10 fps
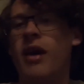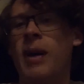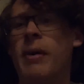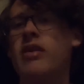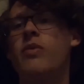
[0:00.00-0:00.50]

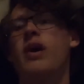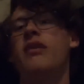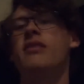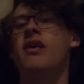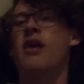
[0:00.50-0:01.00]

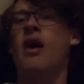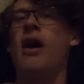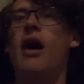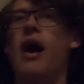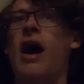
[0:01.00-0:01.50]
Otherwise,
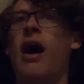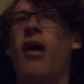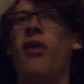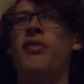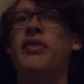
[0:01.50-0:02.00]

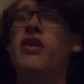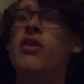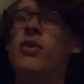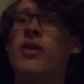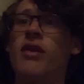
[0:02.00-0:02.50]
I'll see
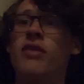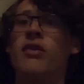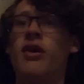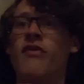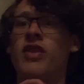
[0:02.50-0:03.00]
you in
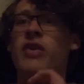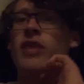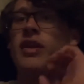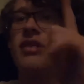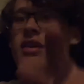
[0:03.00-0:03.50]
another video
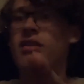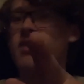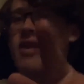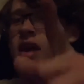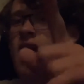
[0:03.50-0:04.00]
like this